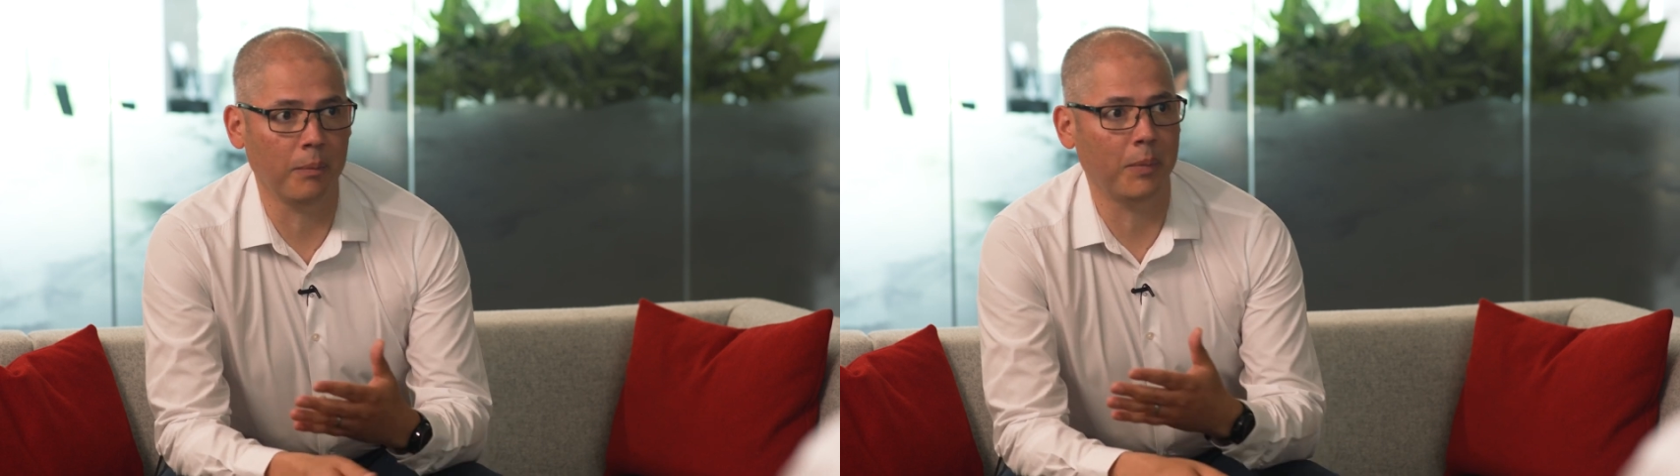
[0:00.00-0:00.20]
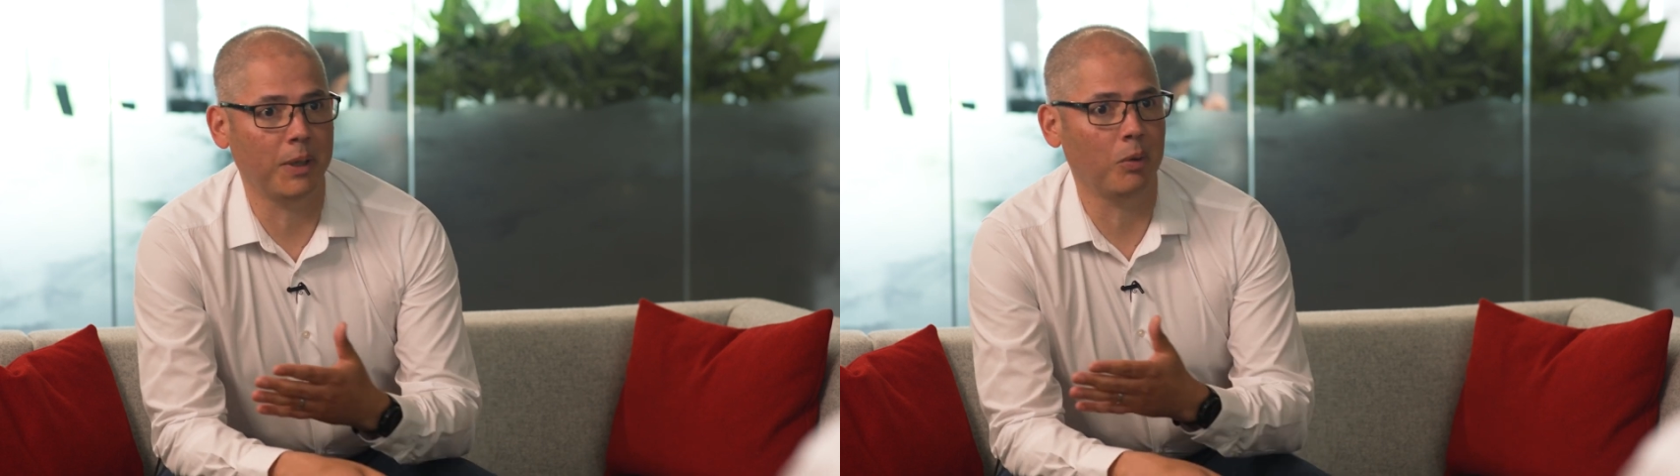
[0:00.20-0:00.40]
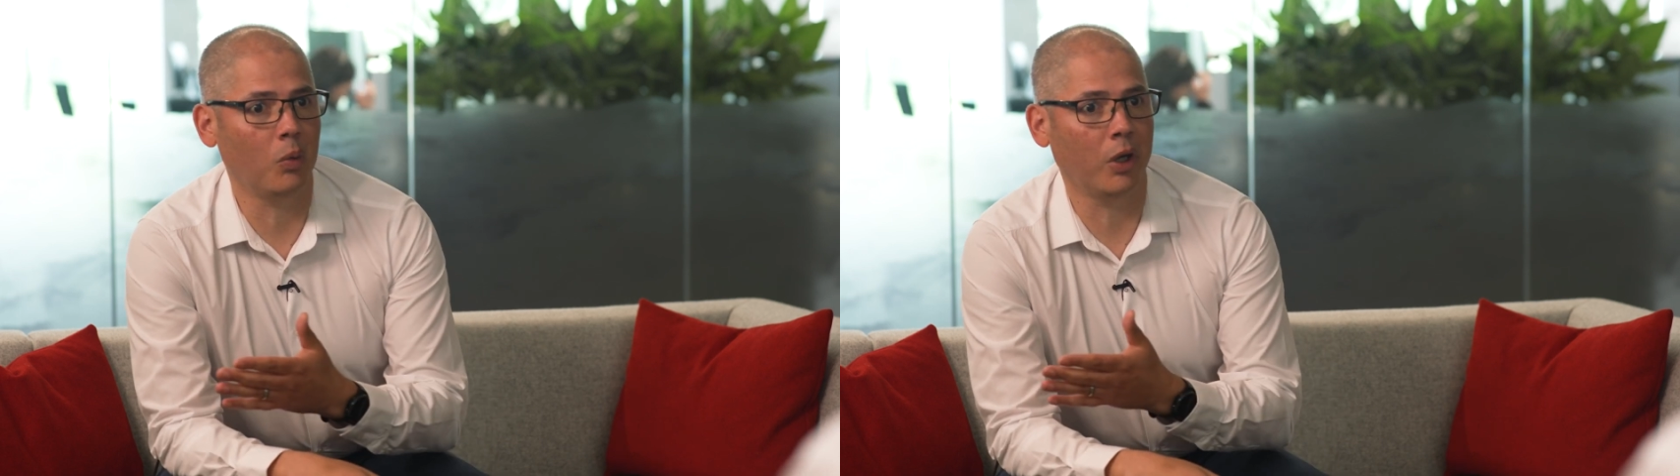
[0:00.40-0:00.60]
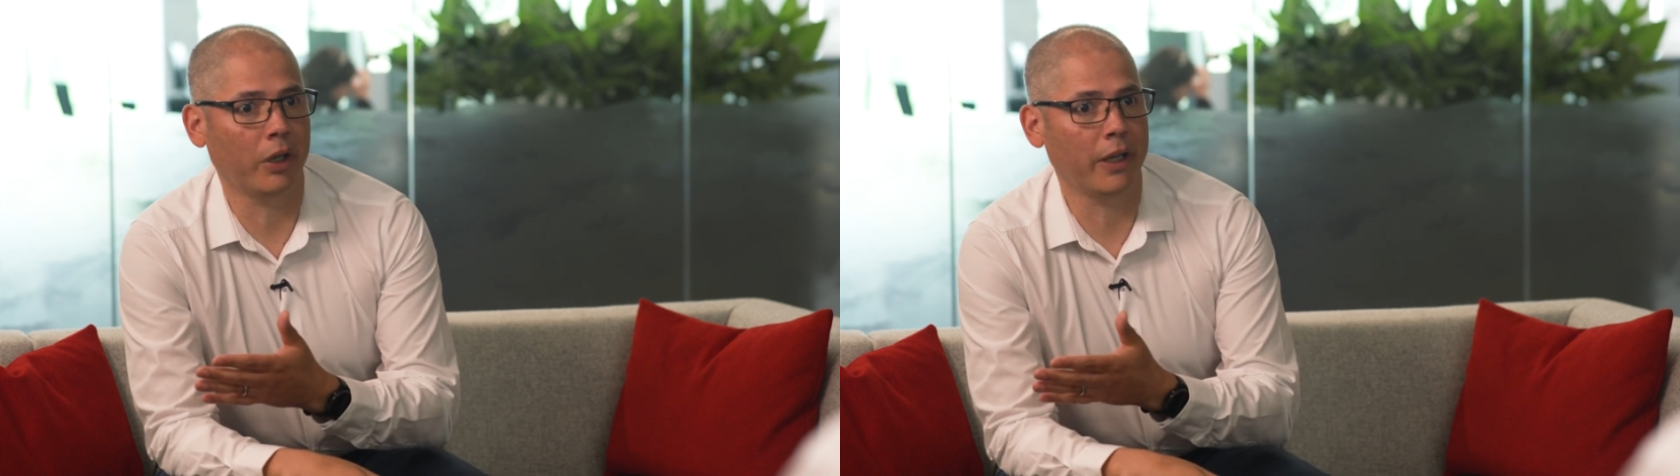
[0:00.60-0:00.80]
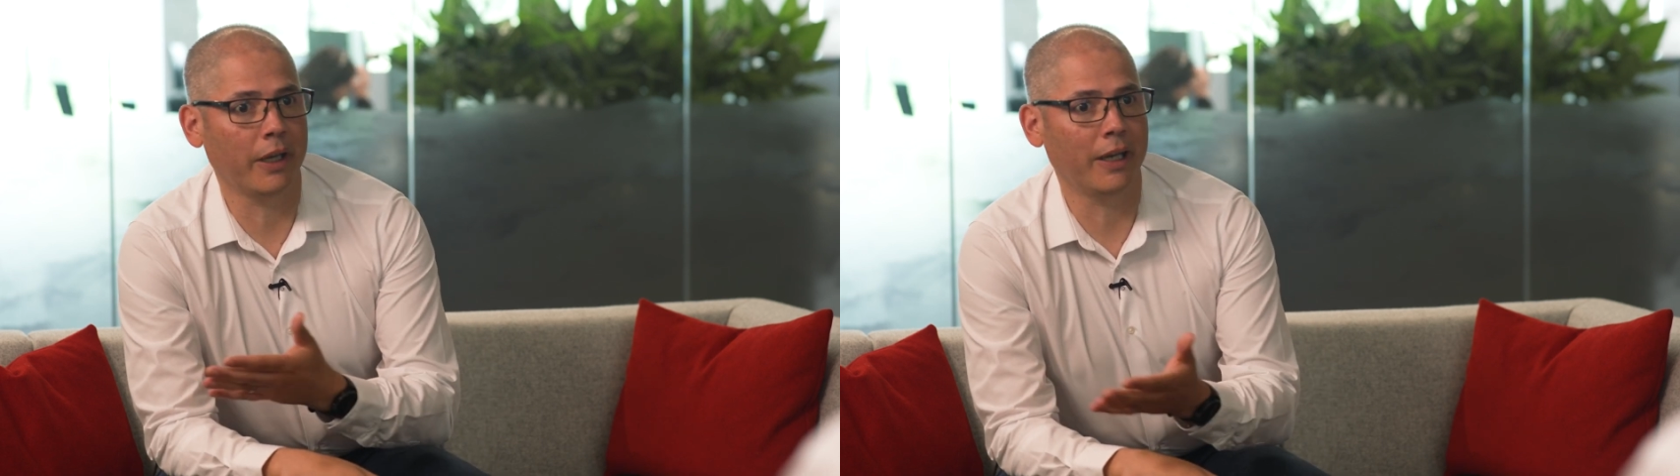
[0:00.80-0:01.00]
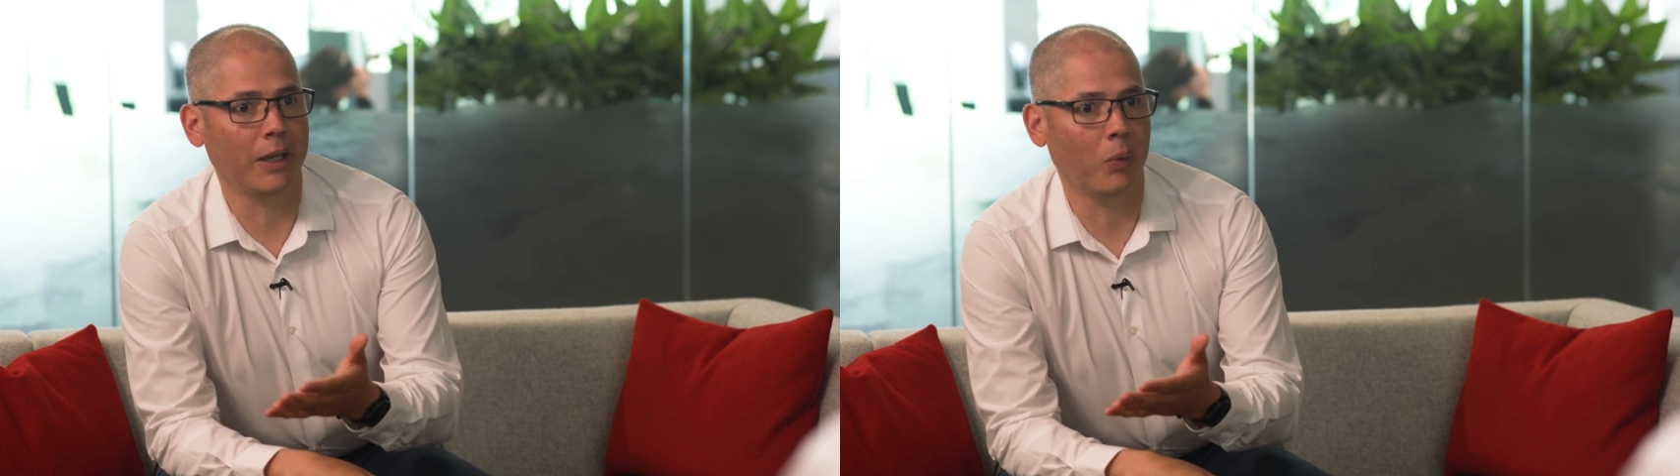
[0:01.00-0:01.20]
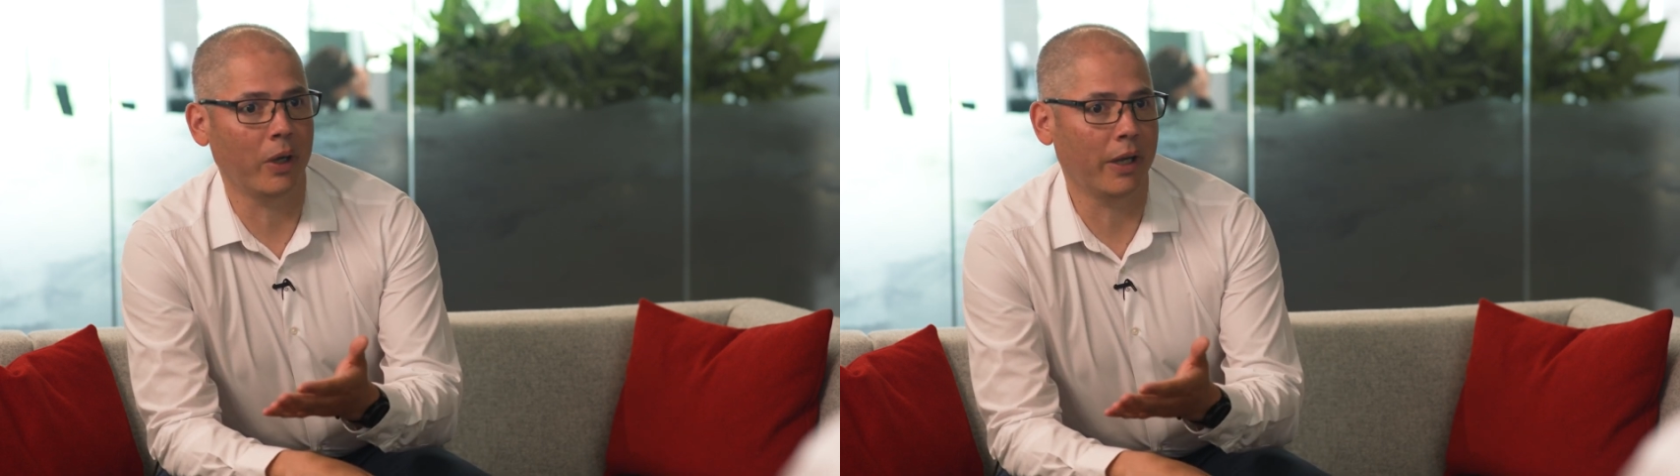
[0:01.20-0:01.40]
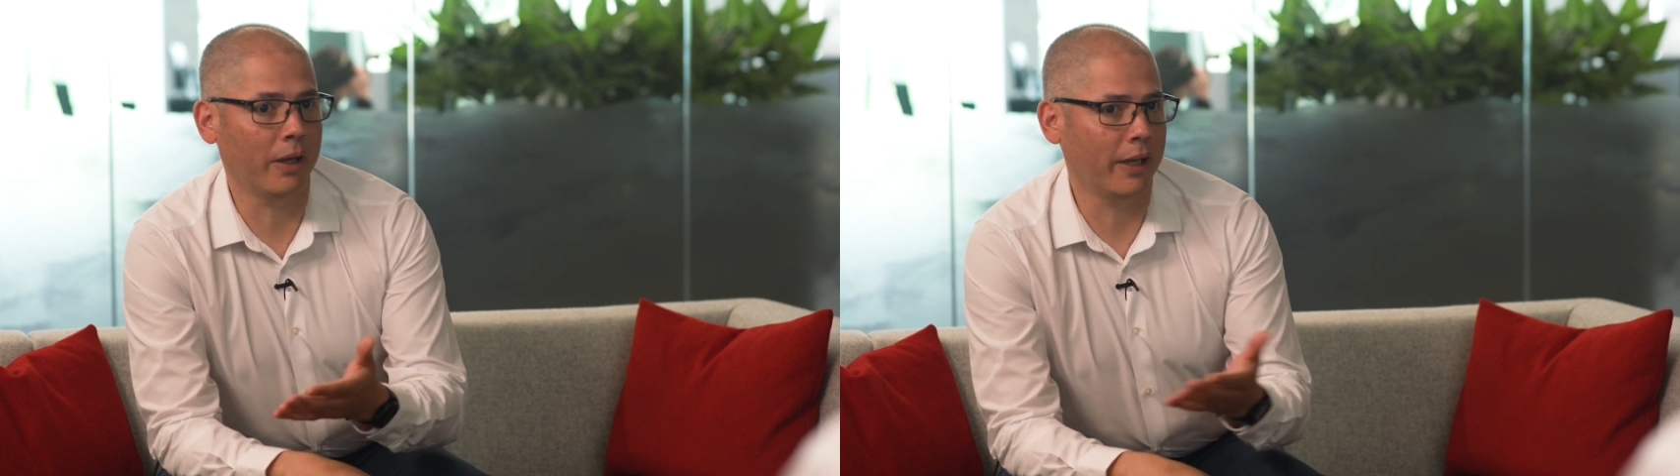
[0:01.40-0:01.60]
people working
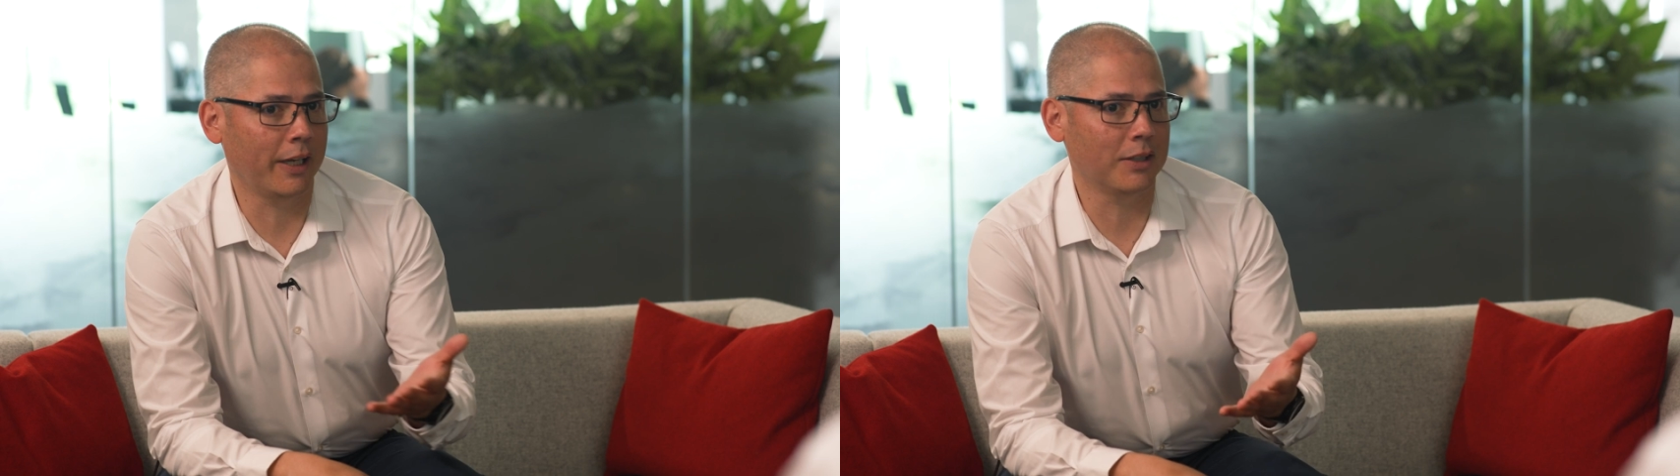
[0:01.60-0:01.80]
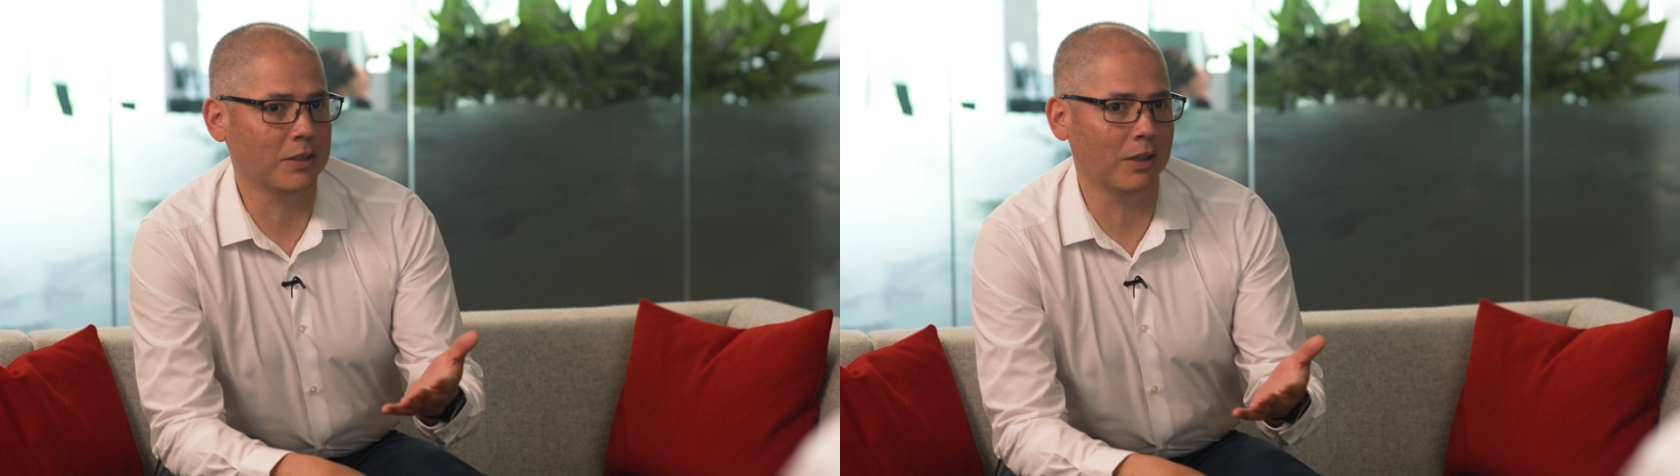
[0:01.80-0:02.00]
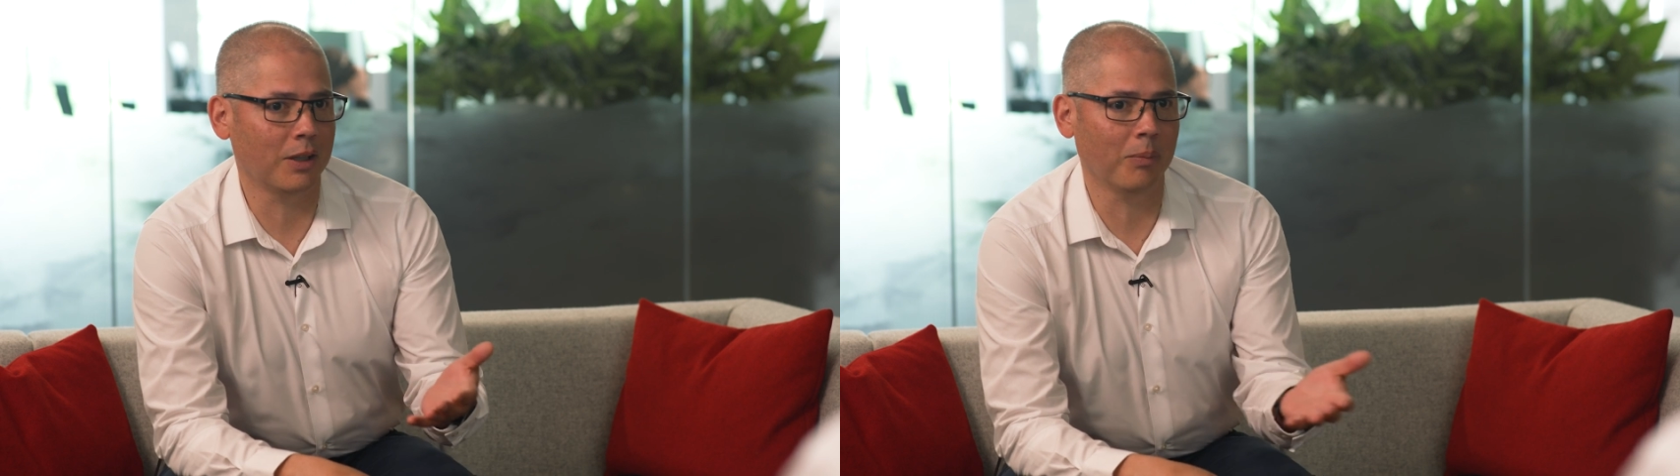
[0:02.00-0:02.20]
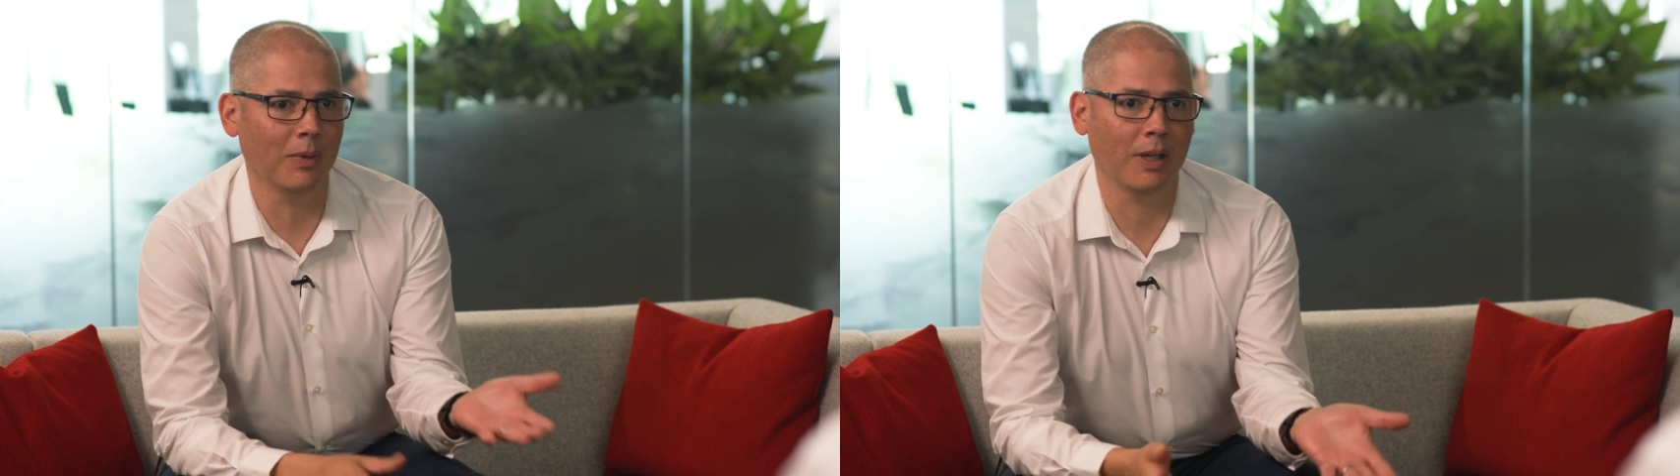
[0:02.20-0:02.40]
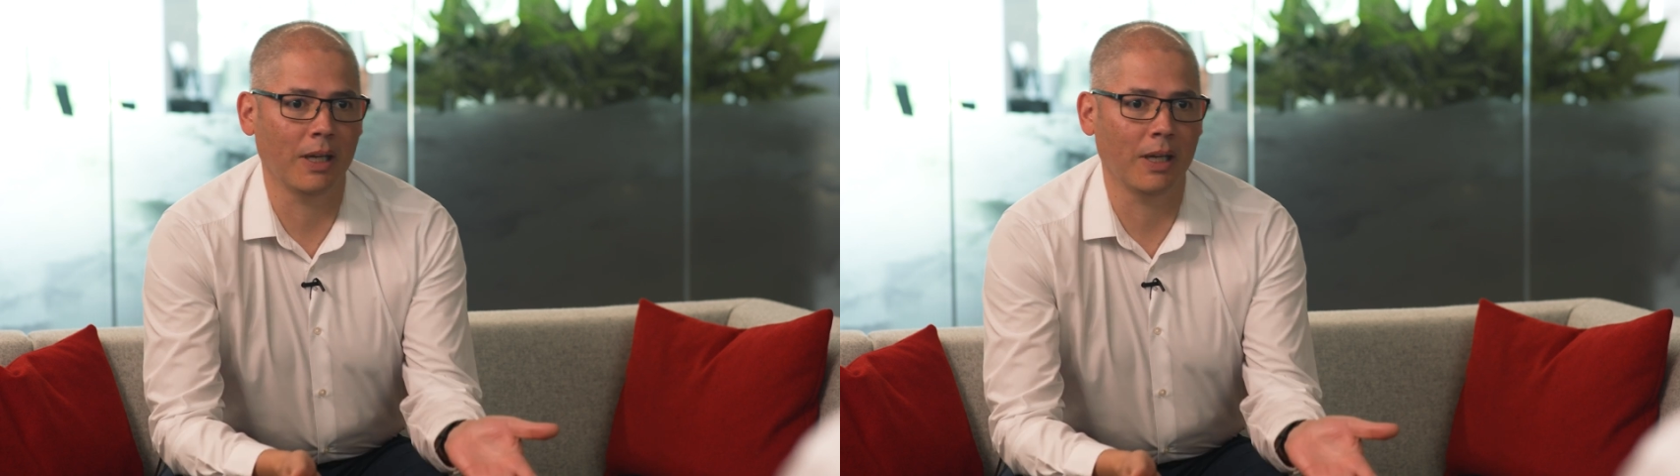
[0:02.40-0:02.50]
anywhere, anytime,